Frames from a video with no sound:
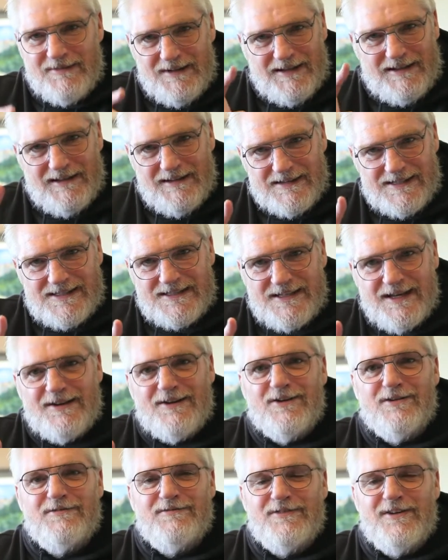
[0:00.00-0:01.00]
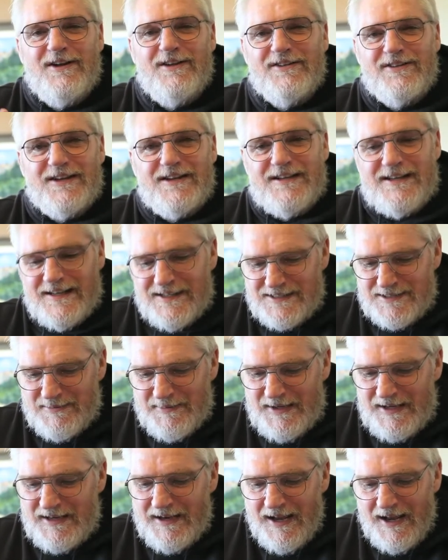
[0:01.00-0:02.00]
the single fault that does
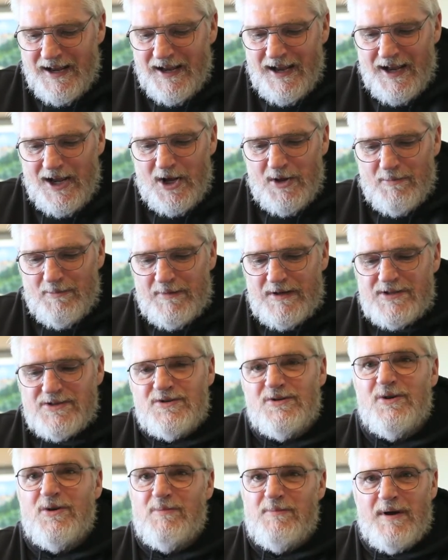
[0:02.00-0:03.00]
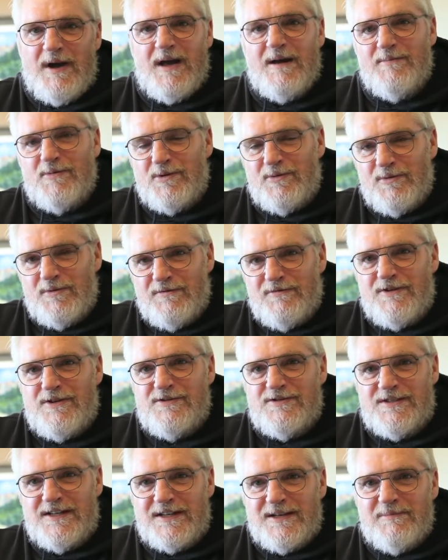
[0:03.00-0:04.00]
them in. Mr. Obama
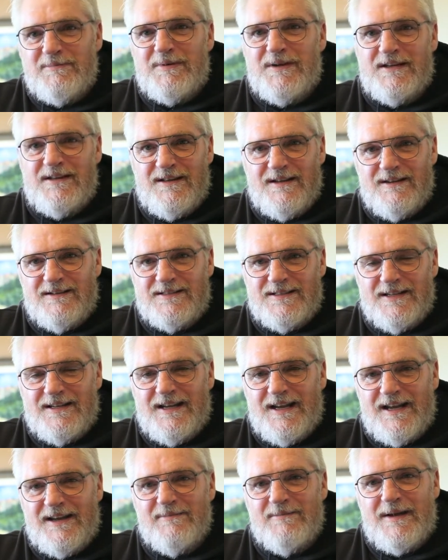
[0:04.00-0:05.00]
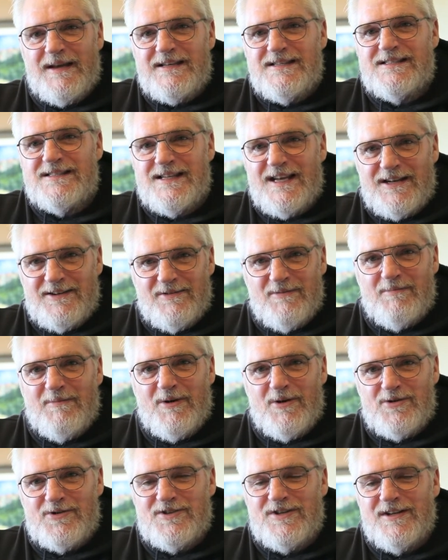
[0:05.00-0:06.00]
refusing to be there today may set in
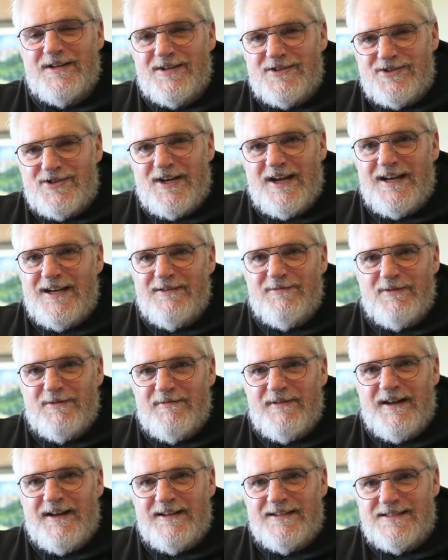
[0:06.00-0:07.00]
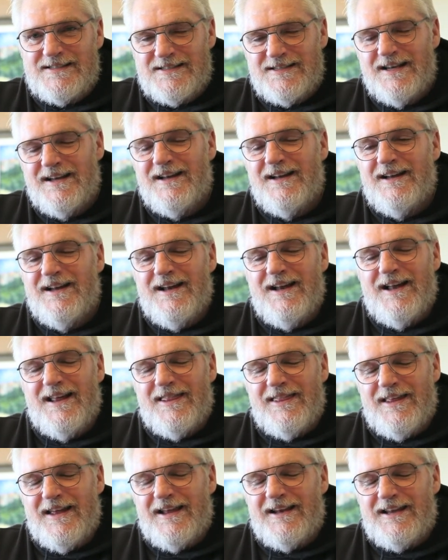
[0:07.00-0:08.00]
motion a chain of events
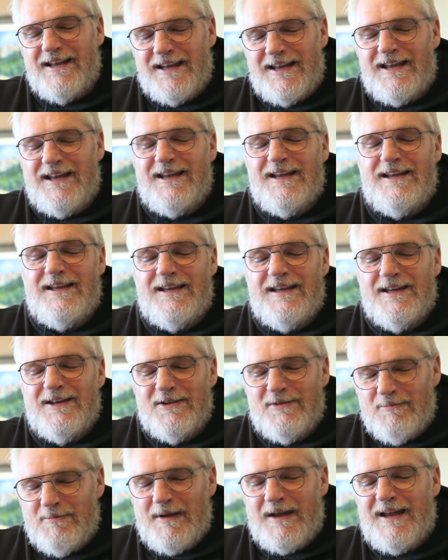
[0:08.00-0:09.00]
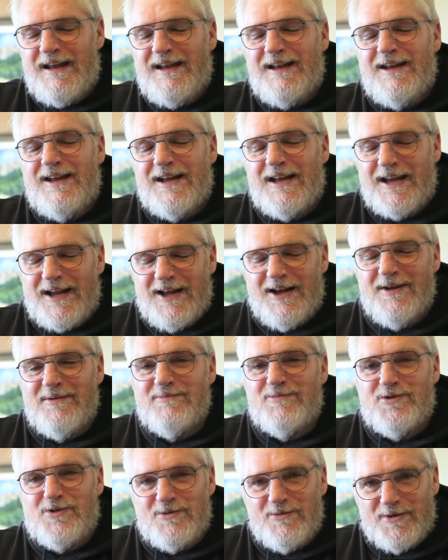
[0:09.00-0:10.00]
that he may
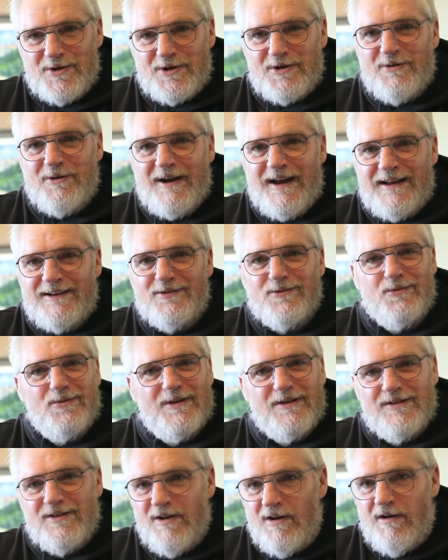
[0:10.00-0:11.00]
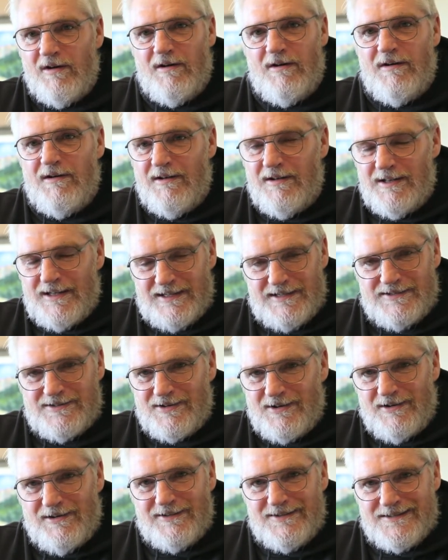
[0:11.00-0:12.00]
come to regret with all his
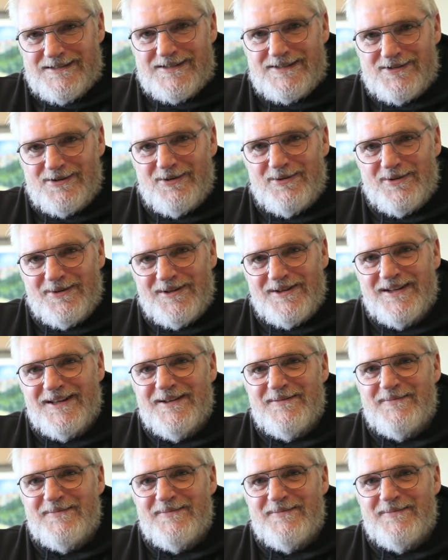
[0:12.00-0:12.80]
heart and soul.